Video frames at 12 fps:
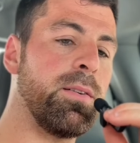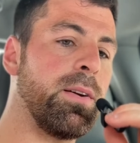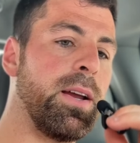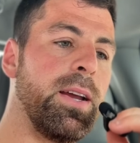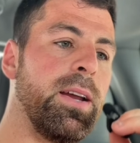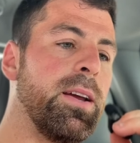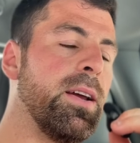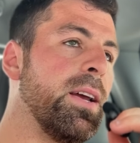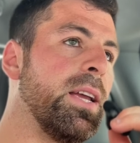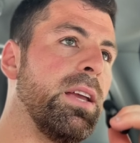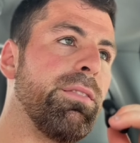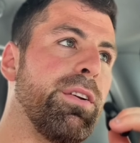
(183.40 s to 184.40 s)
Okay?
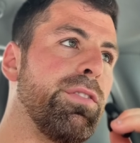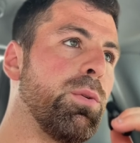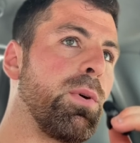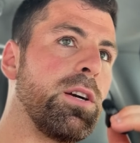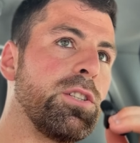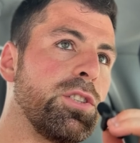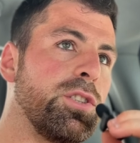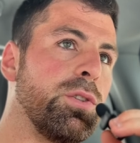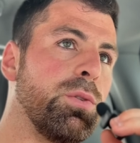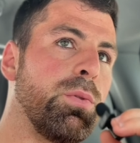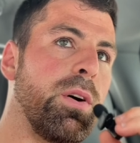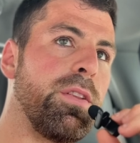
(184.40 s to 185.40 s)
Even if you want to just
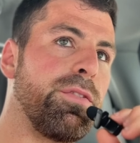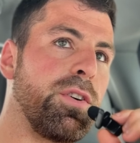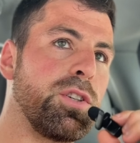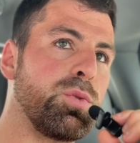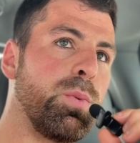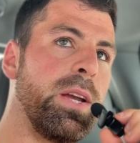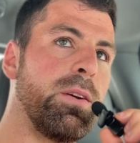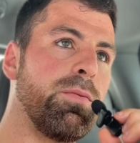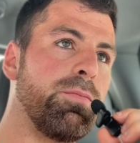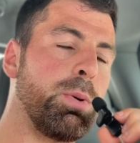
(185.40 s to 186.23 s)
do the first week